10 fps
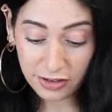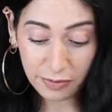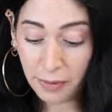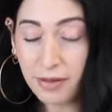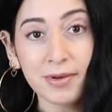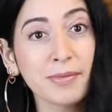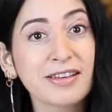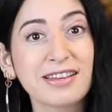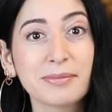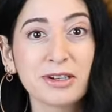to just put them in my
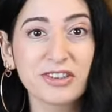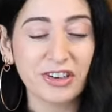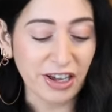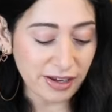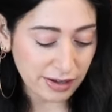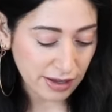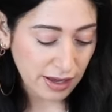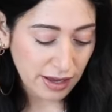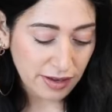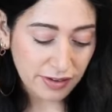cinnamon sugar.
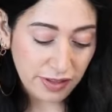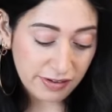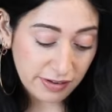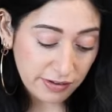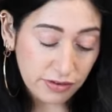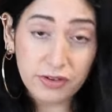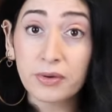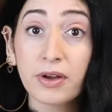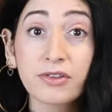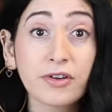So this is
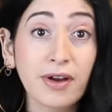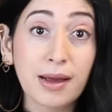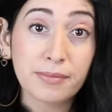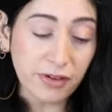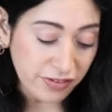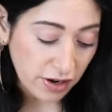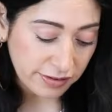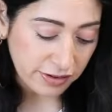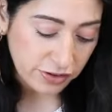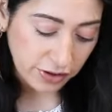200 grams of
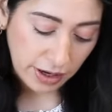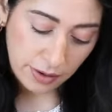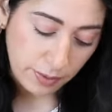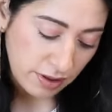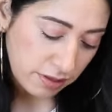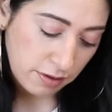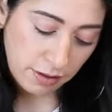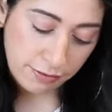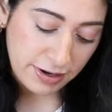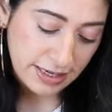caster sugar with
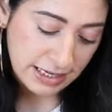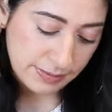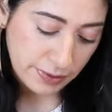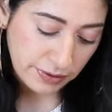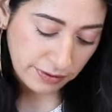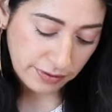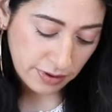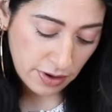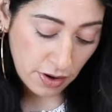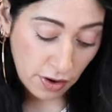3 teaspoons
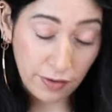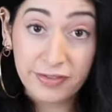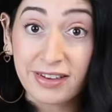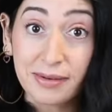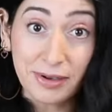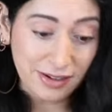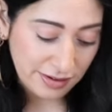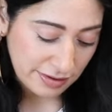of cinnamon.